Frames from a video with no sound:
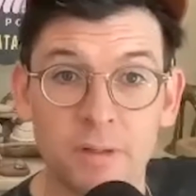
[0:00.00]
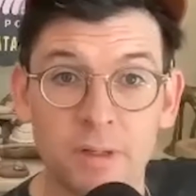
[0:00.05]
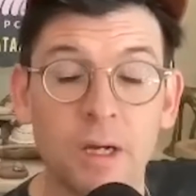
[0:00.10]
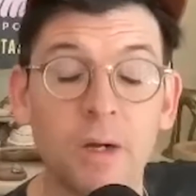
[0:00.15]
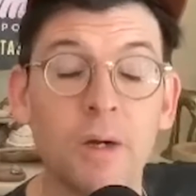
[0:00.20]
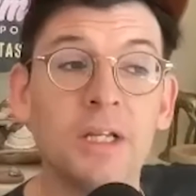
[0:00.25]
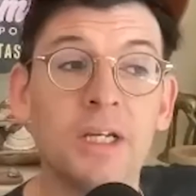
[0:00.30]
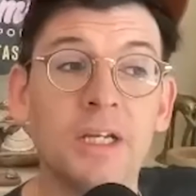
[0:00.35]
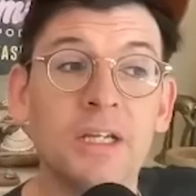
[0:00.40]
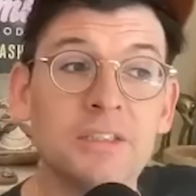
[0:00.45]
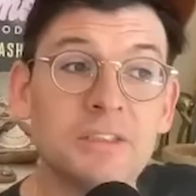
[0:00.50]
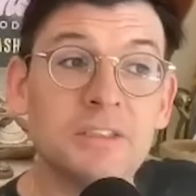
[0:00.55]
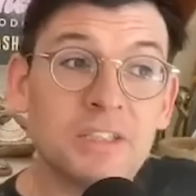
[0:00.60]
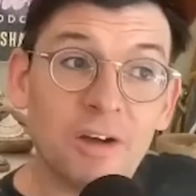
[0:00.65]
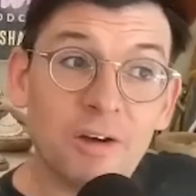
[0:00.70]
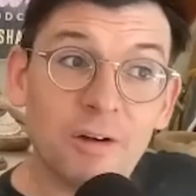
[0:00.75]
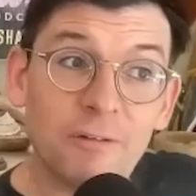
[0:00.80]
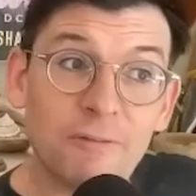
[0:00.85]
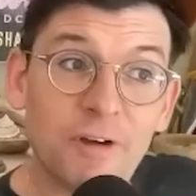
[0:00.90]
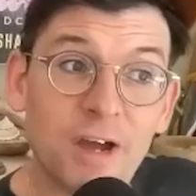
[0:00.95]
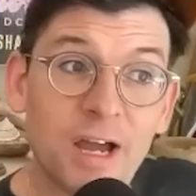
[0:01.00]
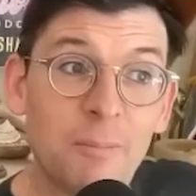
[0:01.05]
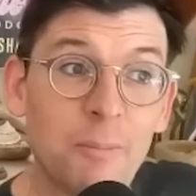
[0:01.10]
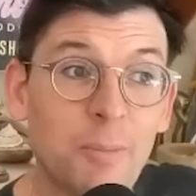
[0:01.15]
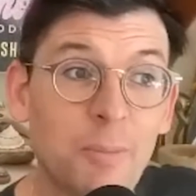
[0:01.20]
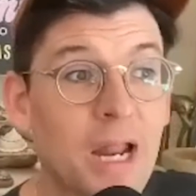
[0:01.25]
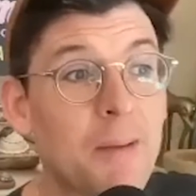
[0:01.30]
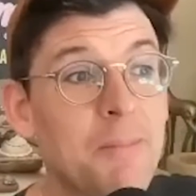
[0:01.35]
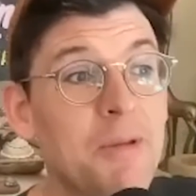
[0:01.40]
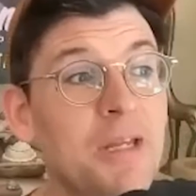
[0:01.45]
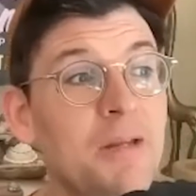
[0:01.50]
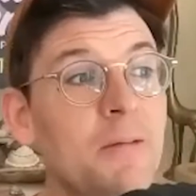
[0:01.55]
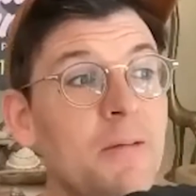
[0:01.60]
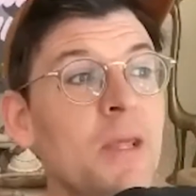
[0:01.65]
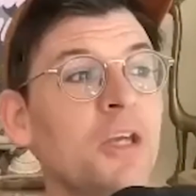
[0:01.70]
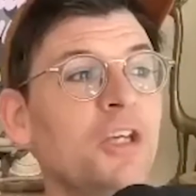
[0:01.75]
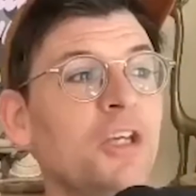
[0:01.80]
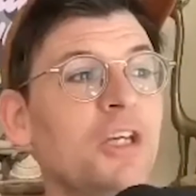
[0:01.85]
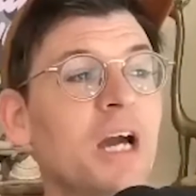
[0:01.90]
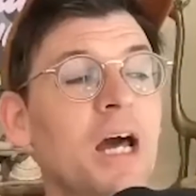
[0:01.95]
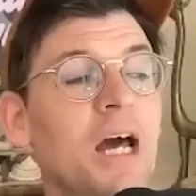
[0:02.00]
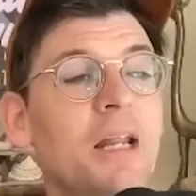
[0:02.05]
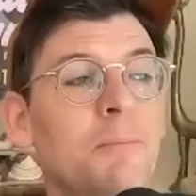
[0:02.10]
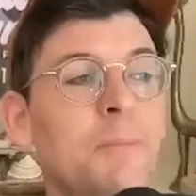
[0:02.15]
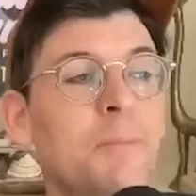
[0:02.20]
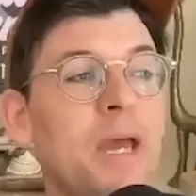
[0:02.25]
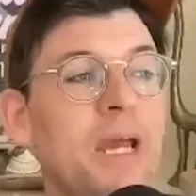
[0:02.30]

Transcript: It is terrifying, but I mean, you got to make a